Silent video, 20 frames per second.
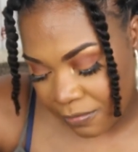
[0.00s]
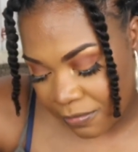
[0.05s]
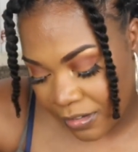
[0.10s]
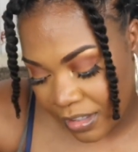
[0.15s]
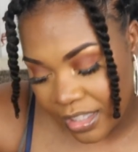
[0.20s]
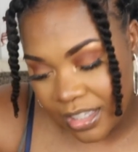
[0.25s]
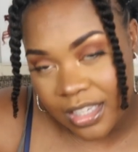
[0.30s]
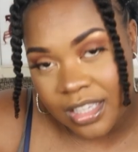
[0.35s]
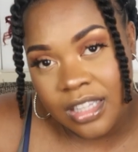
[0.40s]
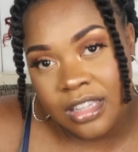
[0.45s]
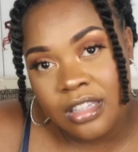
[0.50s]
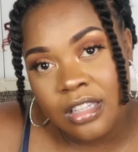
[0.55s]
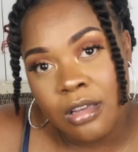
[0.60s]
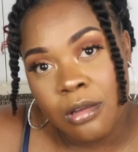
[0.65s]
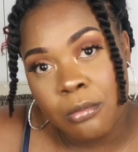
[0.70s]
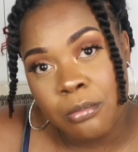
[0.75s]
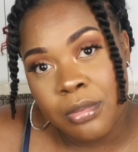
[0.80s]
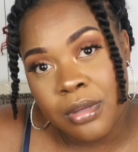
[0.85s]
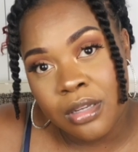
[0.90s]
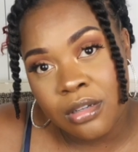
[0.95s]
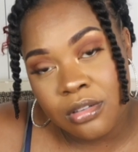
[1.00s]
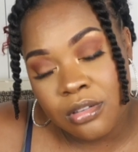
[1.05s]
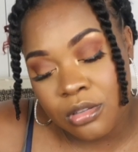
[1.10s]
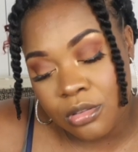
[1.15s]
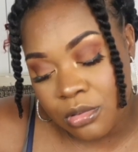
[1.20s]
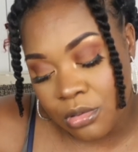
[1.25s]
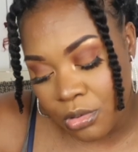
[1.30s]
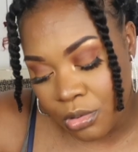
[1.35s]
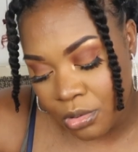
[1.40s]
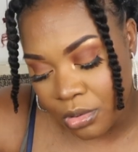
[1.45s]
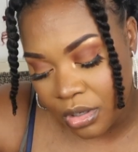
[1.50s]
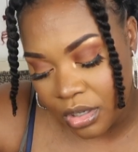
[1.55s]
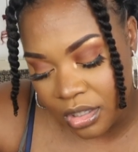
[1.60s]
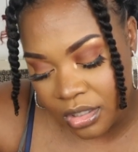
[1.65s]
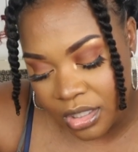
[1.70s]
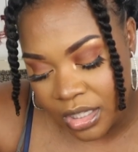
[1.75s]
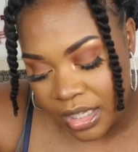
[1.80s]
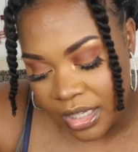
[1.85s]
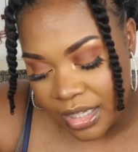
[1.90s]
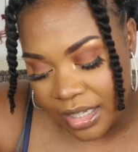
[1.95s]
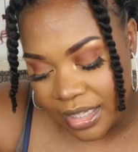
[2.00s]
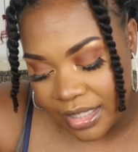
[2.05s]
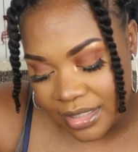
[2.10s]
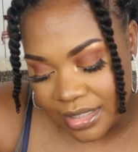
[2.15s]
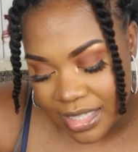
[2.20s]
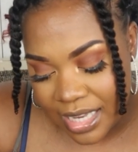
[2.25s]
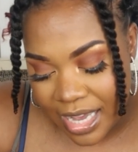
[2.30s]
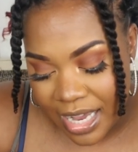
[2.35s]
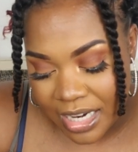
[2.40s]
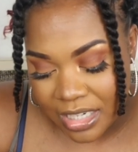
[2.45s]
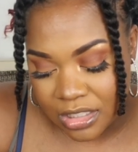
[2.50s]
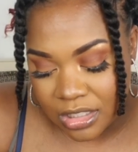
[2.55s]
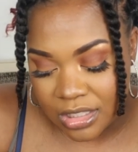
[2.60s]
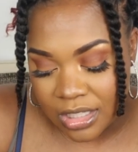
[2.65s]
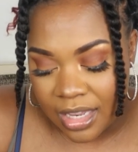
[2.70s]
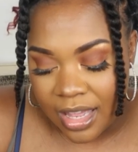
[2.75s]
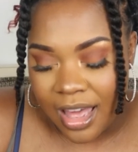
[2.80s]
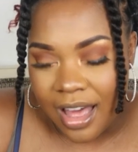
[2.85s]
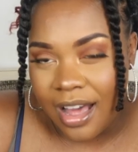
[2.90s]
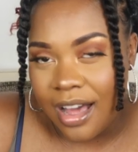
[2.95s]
feet in the umbilical cord attached.